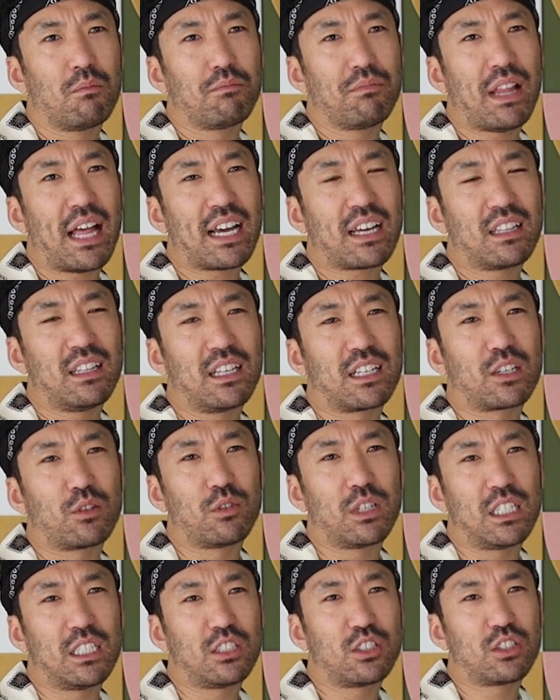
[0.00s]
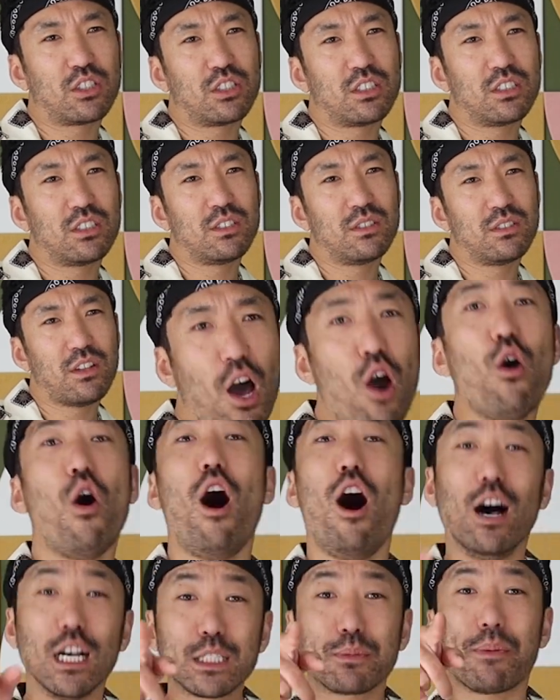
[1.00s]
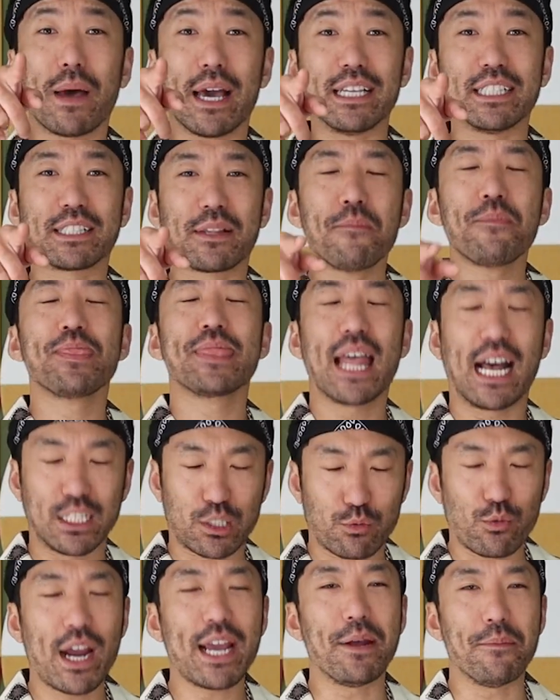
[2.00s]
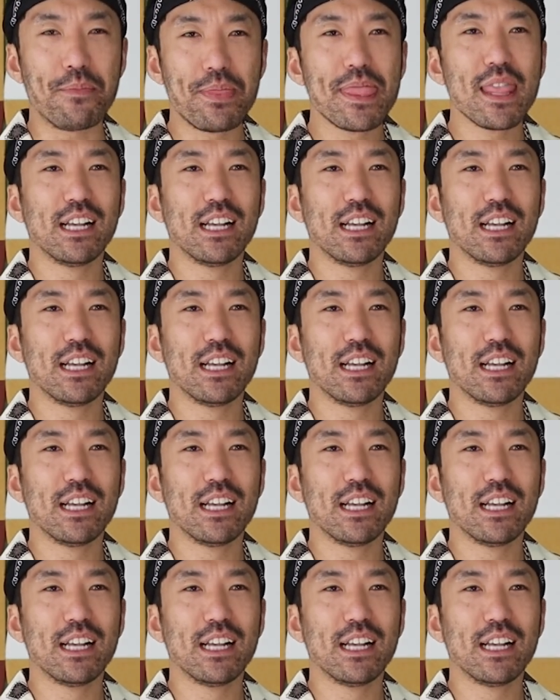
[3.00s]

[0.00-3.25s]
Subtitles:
Black licorice. Oh, allspice, that's right.